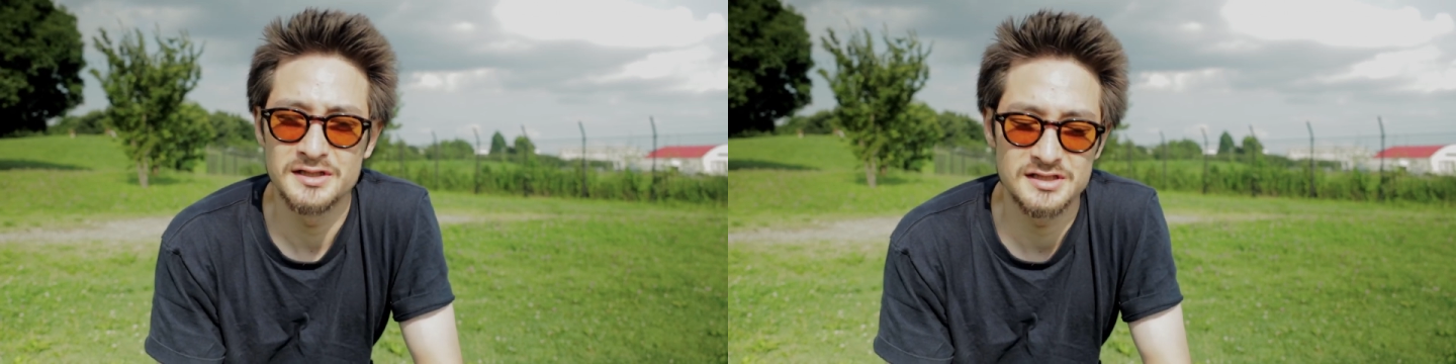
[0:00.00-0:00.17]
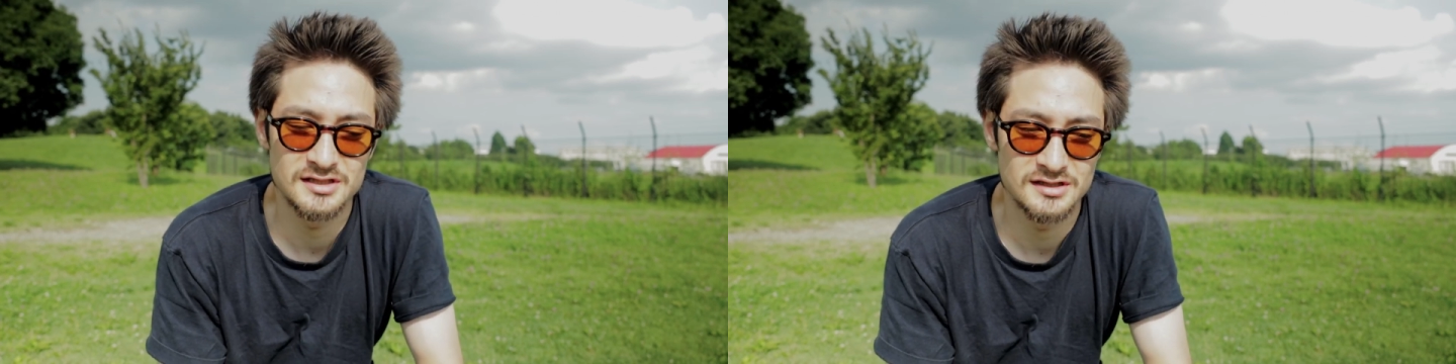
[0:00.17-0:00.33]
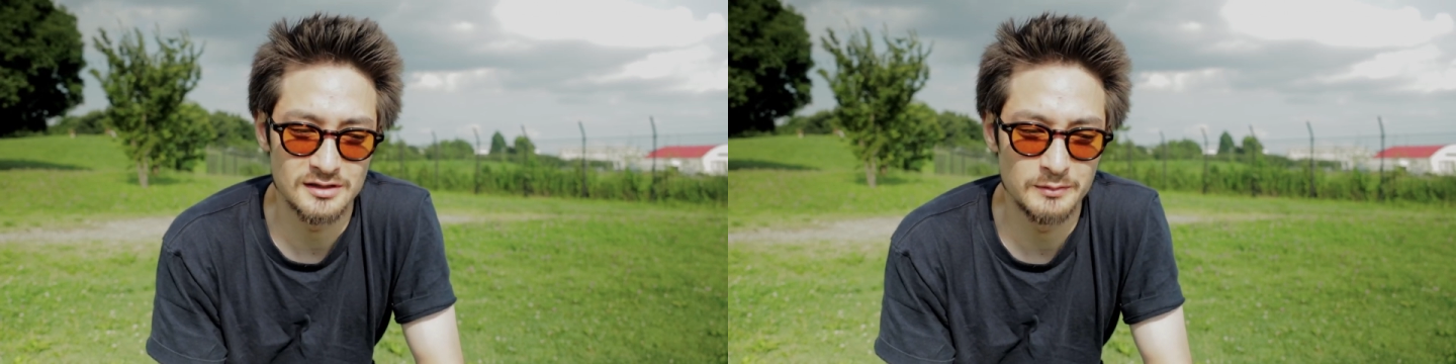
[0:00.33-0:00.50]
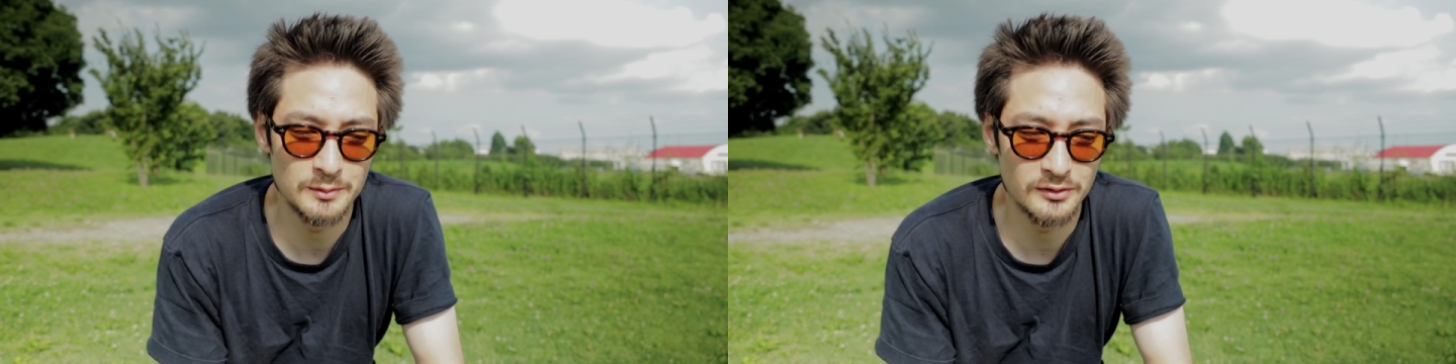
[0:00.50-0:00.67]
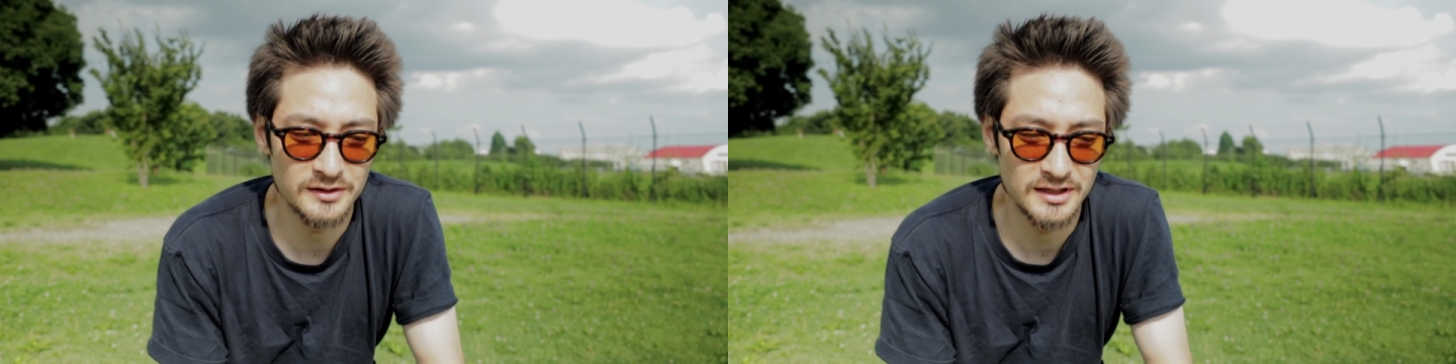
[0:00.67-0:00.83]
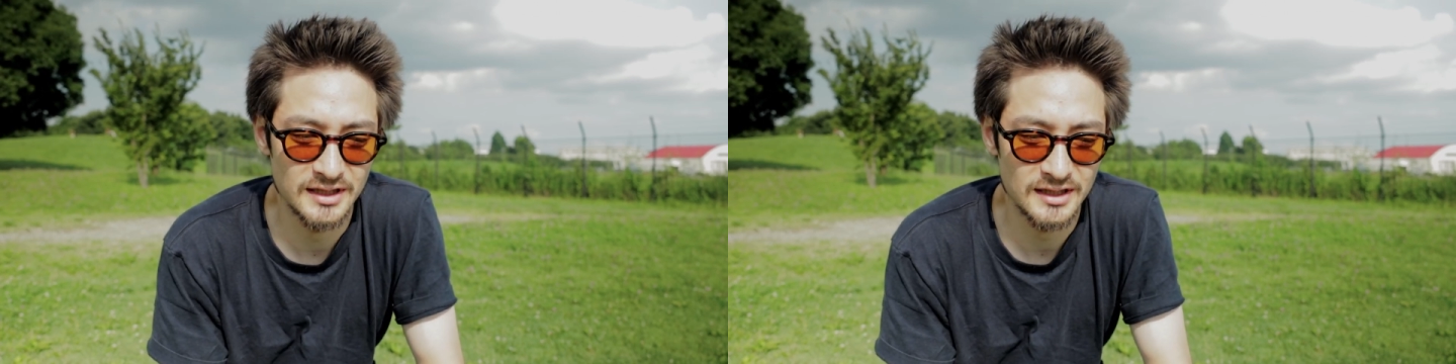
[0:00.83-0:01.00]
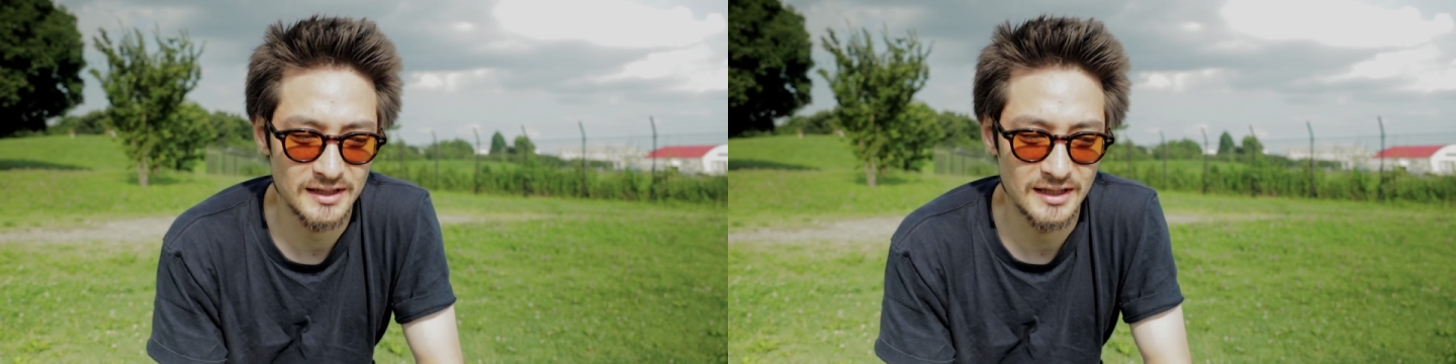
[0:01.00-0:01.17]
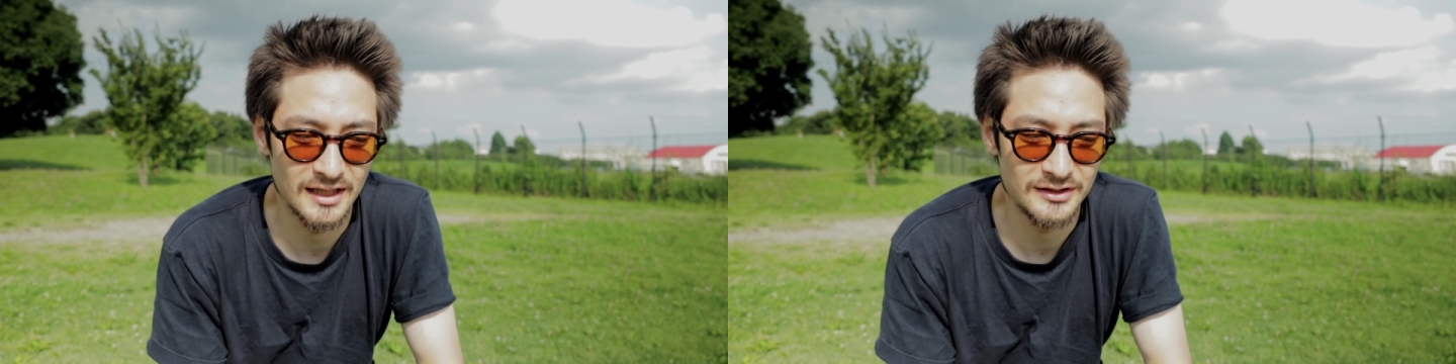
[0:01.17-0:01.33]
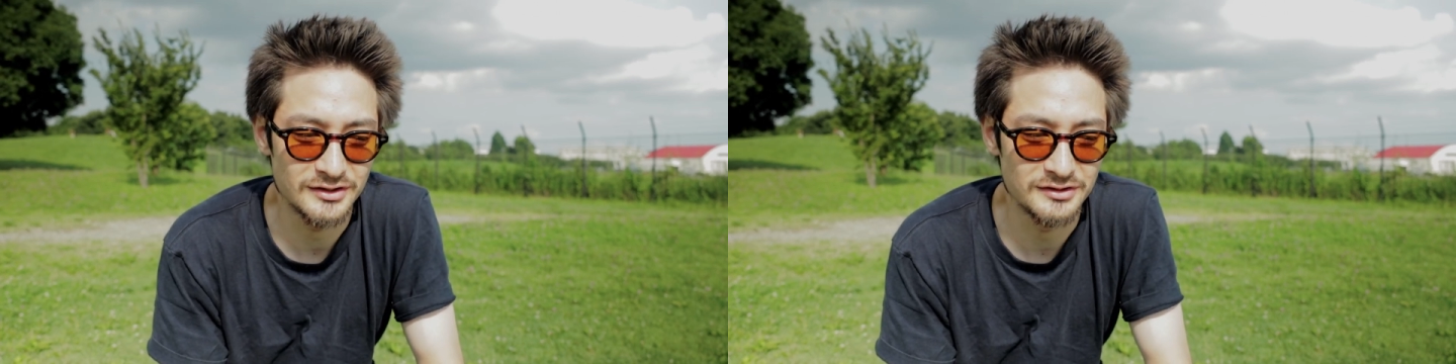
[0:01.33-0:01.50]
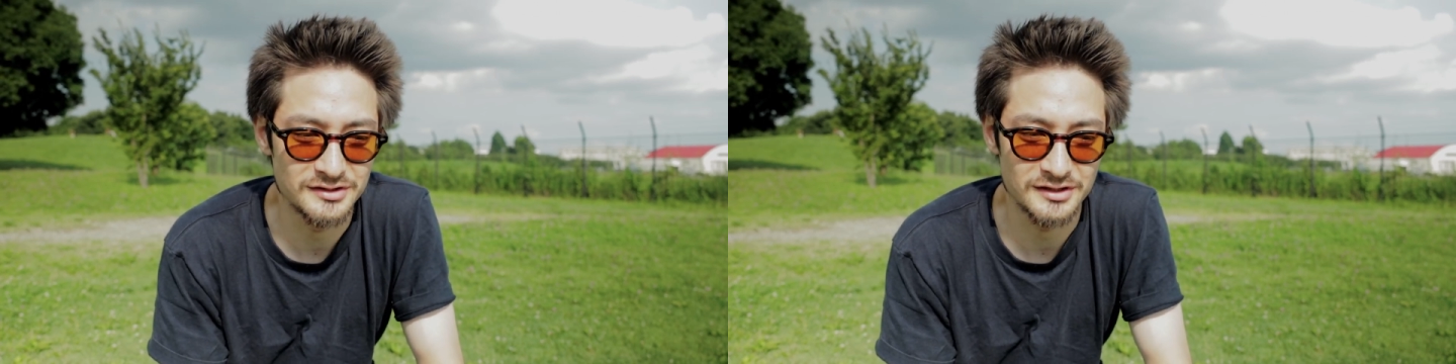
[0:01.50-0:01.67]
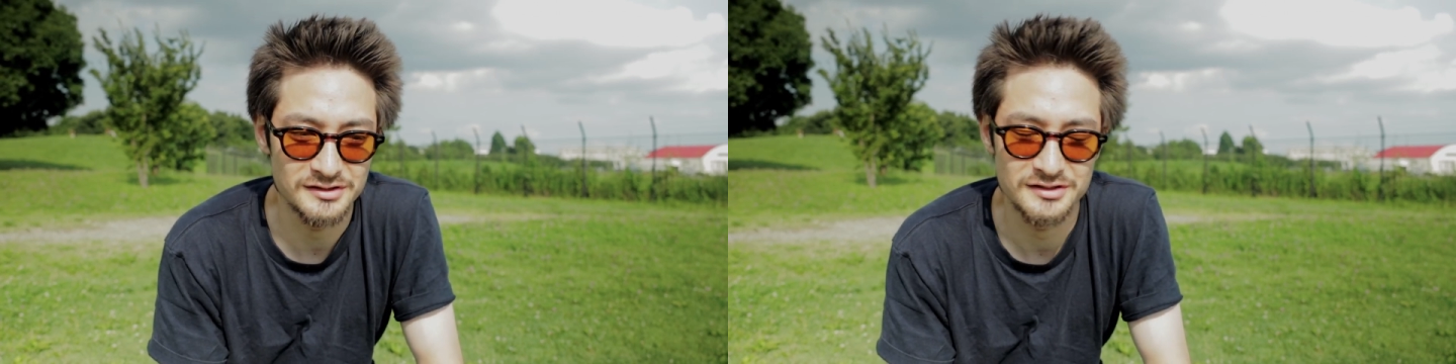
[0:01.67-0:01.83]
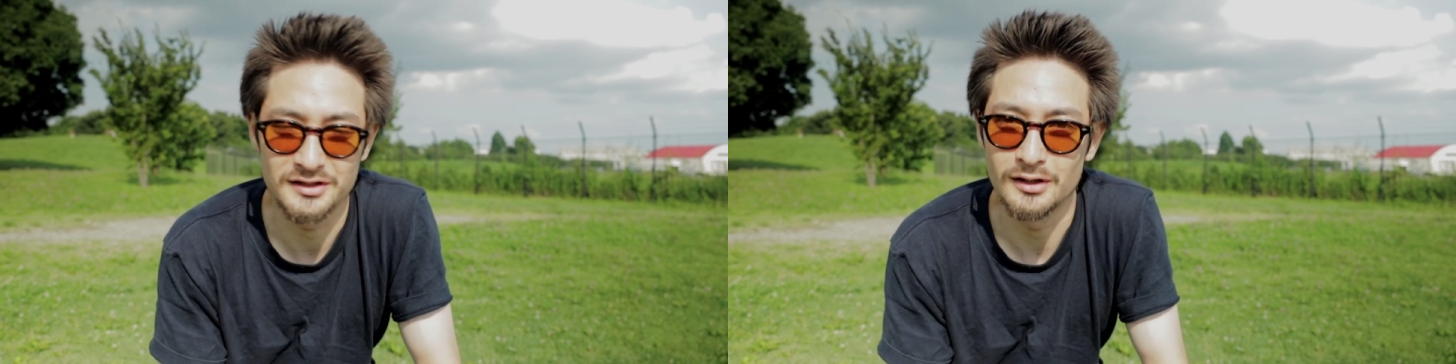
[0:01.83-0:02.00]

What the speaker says: Some people think that you can just,